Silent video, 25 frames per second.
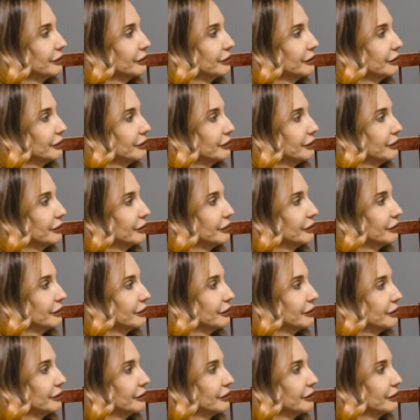
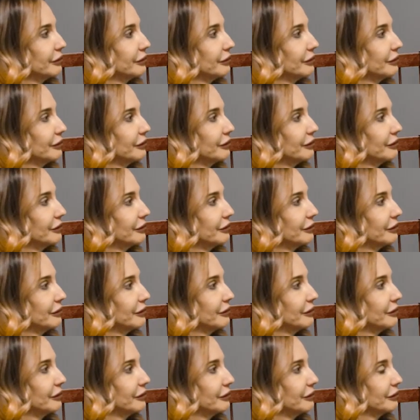
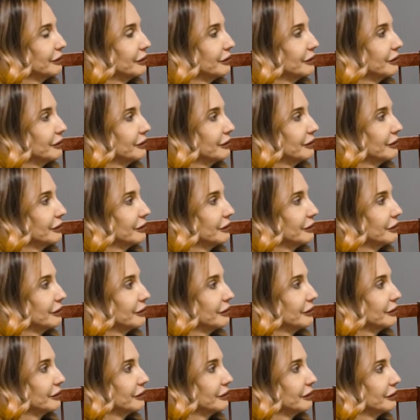
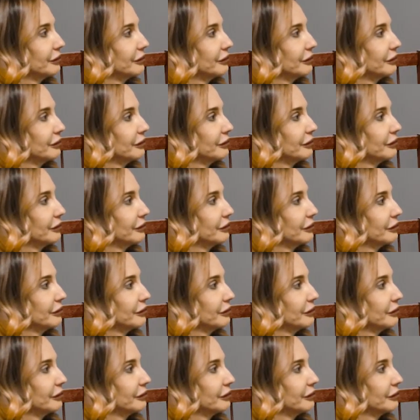[no speech]